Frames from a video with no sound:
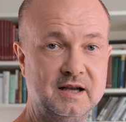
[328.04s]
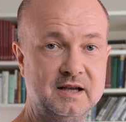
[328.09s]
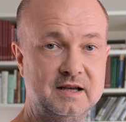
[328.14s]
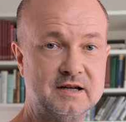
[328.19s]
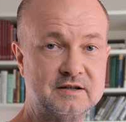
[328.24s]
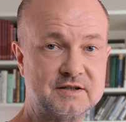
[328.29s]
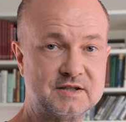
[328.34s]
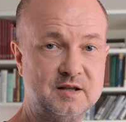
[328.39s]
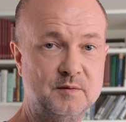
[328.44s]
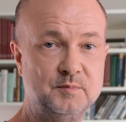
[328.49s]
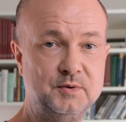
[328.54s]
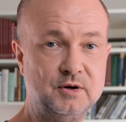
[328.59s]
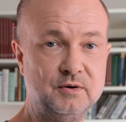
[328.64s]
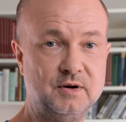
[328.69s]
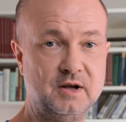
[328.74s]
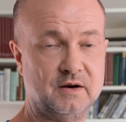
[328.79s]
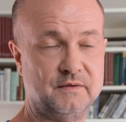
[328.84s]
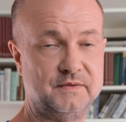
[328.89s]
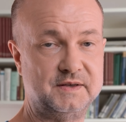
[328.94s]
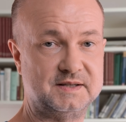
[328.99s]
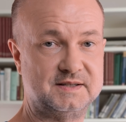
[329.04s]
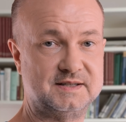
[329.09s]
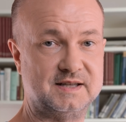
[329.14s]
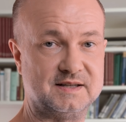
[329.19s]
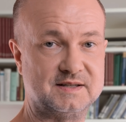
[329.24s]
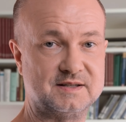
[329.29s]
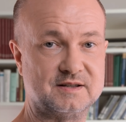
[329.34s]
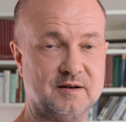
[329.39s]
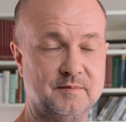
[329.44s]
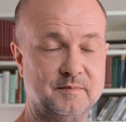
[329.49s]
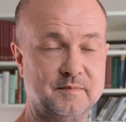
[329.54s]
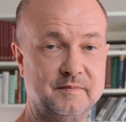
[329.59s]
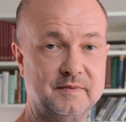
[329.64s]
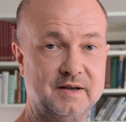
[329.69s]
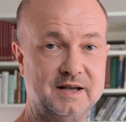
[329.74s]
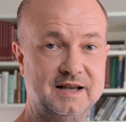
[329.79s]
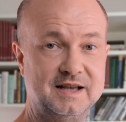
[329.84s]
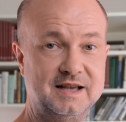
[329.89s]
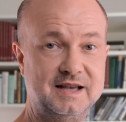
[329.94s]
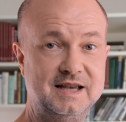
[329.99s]
Here's the beauty of this system.
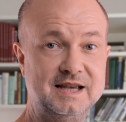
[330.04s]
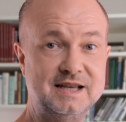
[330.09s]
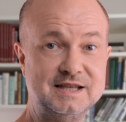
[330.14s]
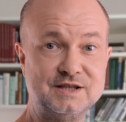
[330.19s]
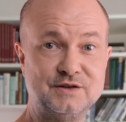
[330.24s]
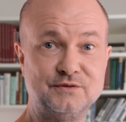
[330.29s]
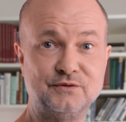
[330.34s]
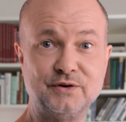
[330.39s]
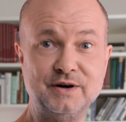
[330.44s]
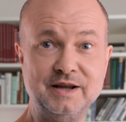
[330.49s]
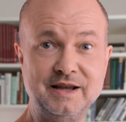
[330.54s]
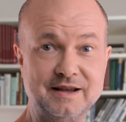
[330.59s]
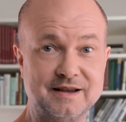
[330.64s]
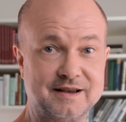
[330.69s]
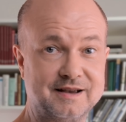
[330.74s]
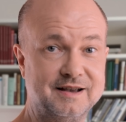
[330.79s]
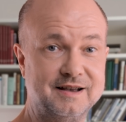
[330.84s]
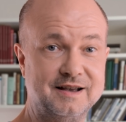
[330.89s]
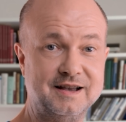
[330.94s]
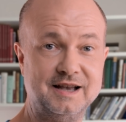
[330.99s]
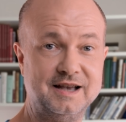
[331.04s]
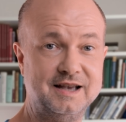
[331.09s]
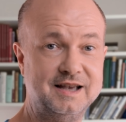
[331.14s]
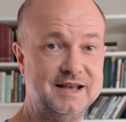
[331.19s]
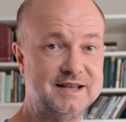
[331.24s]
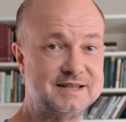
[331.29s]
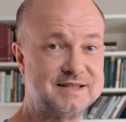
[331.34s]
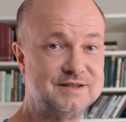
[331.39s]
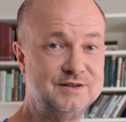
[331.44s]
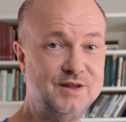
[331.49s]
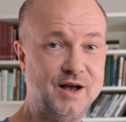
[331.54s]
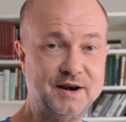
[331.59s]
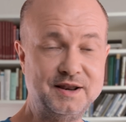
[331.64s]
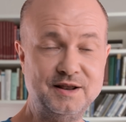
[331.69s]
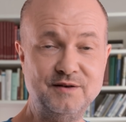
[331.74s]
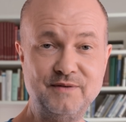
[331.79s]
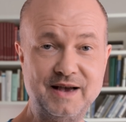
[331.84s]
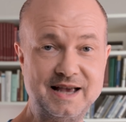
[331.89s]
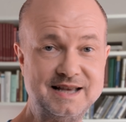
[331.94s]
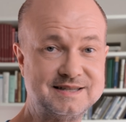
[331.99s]
It's free, it's
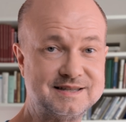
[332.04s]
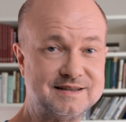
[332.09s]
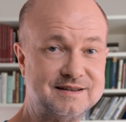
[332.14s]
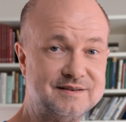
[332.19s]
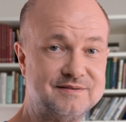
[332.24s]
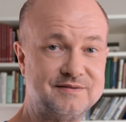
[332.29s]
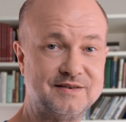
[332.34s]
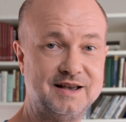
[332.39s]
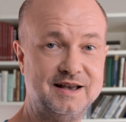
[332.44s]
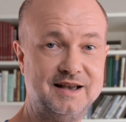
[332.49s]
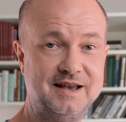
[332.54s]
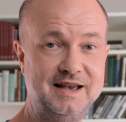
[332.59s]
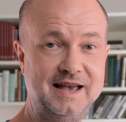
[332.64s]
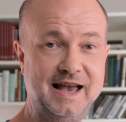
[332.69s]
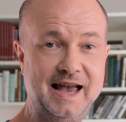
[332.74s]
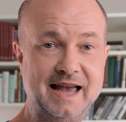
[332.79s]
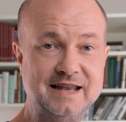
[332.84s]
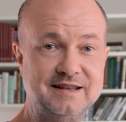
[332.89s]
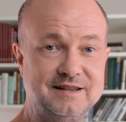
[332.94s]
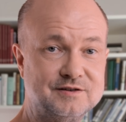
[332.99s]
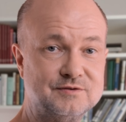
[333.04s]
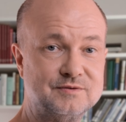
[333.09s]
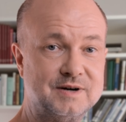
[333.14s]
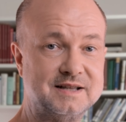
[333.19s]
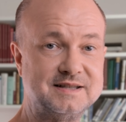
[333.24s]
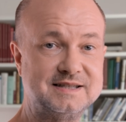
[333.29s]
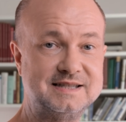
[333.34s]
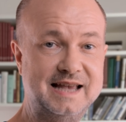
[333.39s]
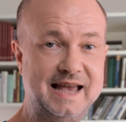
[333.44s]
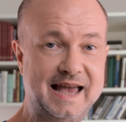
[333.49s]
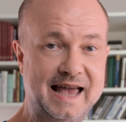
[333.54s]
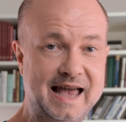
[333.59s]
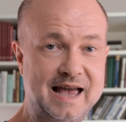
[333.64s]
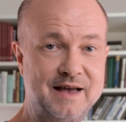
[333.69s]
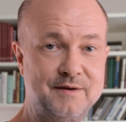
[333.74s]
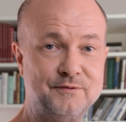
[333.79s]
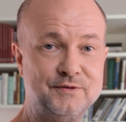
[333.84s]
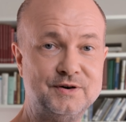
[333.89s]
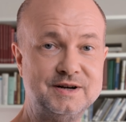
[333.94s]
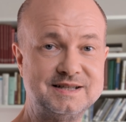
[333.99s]
non-invasive, and it runs
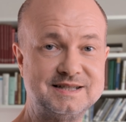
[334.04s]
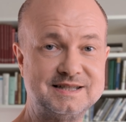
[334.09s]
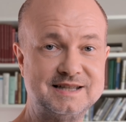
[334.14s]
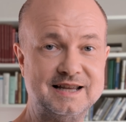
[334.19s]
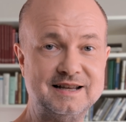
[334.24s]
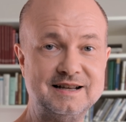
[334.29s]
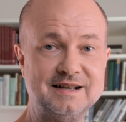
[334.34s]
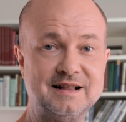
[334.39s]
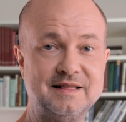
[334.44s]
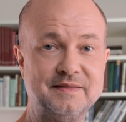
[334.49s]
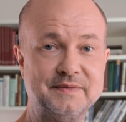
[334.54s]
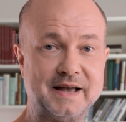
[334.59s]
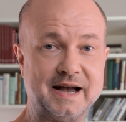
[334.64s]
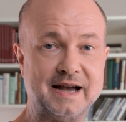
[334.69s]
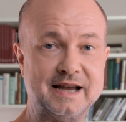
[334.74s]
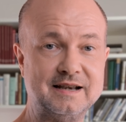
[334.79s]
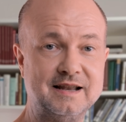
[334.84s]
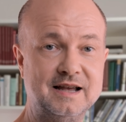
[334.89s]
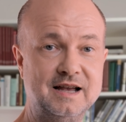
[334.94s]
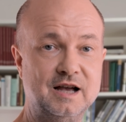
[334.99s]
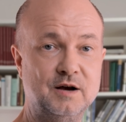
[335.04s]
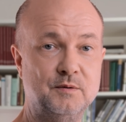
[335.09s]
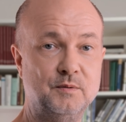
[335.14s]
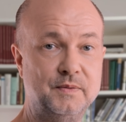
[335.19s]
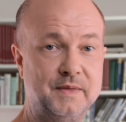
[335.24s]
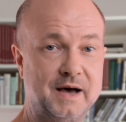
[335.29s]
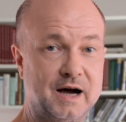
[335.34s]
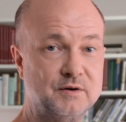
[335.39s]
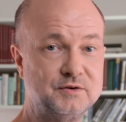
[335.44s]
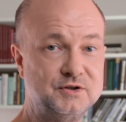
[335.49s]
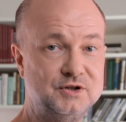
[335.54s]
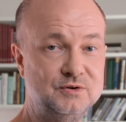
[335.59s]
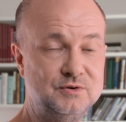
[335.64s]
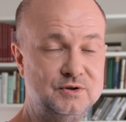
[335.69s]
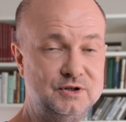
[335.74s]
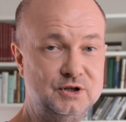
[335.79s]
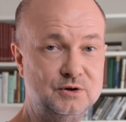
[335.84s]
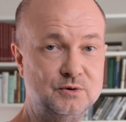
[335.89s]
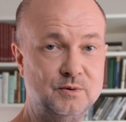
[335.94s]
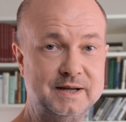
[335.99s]
every single night without you
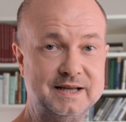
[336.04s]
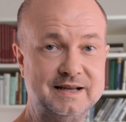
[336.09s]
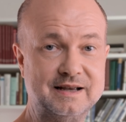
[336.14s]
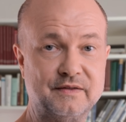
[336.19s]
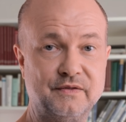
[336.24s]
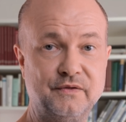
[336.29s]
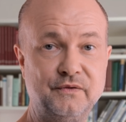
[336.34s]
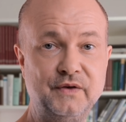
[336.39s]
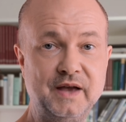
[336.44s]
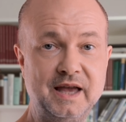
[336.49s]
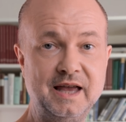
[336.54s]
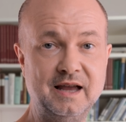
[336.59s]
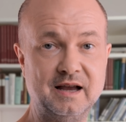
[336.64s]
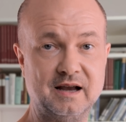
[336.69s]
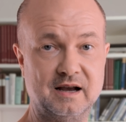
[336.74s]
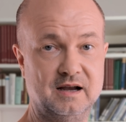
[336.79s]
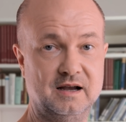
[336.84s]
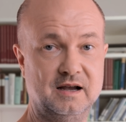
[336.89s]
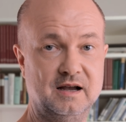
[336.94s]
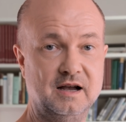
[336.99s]
doing a thing.